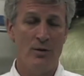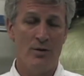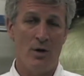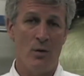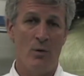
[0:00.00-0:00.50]

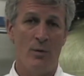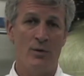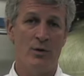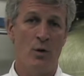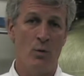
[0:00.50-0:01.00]
So there
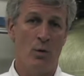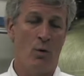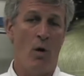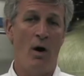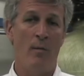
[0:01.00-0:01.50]
was no
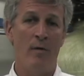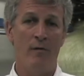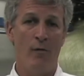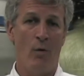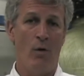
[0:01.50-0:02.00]
requirement
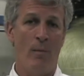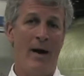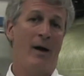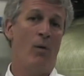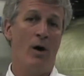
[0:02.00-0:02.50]
for a
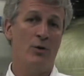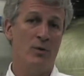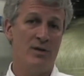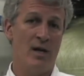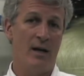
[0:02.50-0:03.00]
backwash
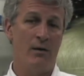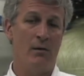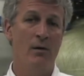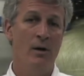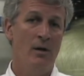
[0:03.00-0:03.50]
recycle.